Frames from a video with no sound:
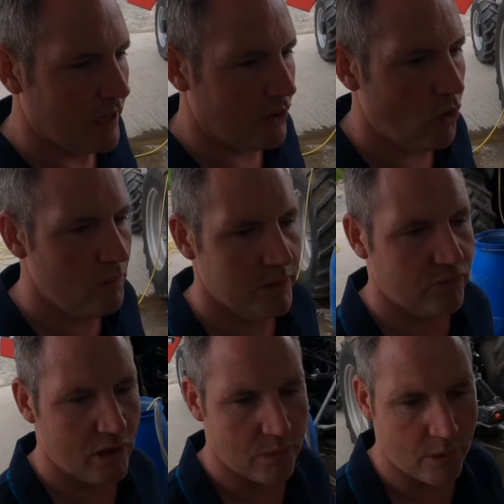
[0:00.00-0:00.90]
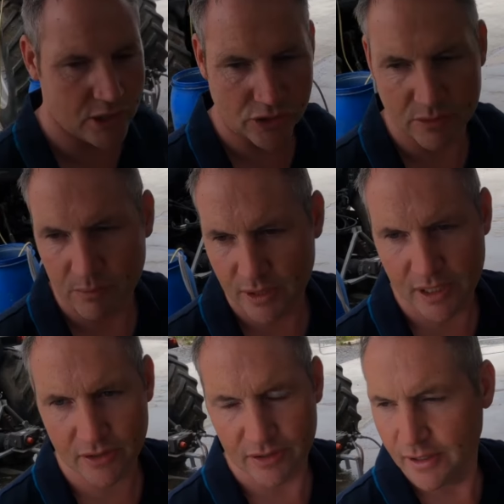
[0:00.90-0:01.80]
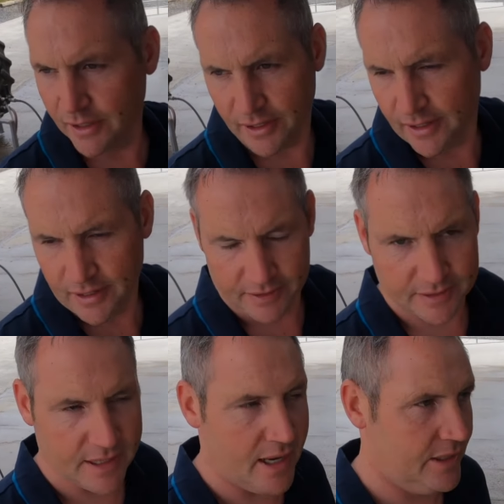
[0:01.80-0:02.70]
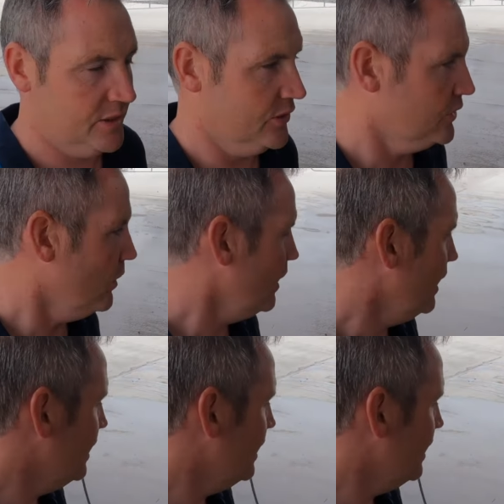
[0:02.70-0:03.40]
At home we have great pressure, but here, disaster. So